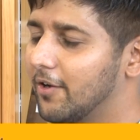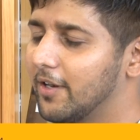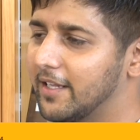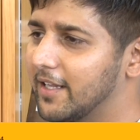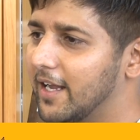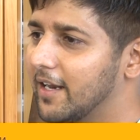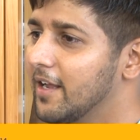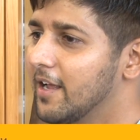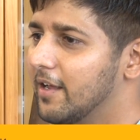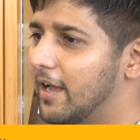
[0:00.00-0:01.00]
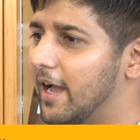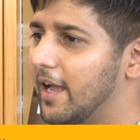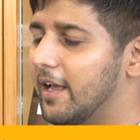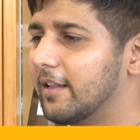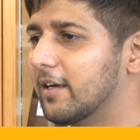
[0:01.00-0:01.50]
not like that.
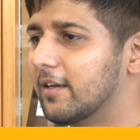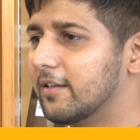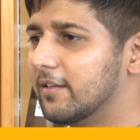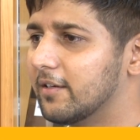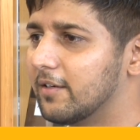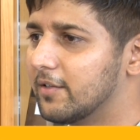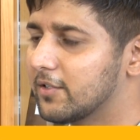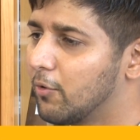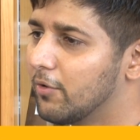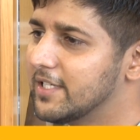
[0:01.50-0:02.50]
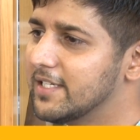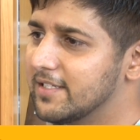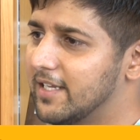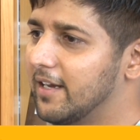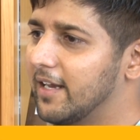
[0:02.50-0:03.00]
I, the, the course is
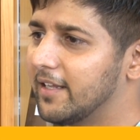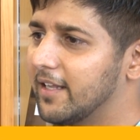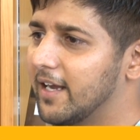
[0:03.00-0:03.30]
designed like